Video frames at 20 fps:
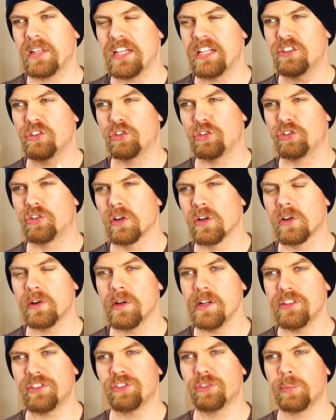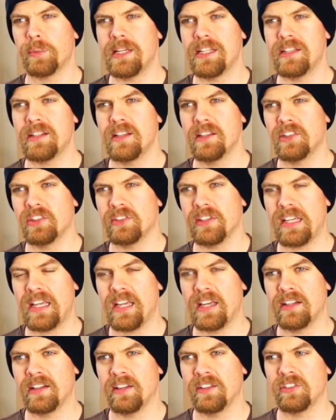like sugary sweetness
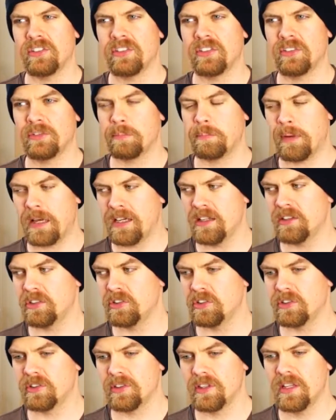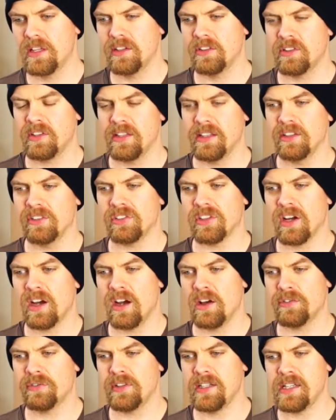and a spice to this
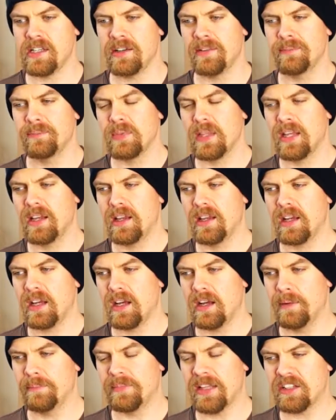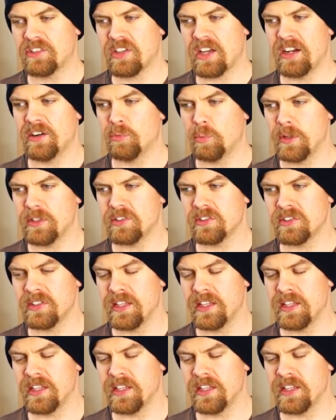coffee. That's kind of what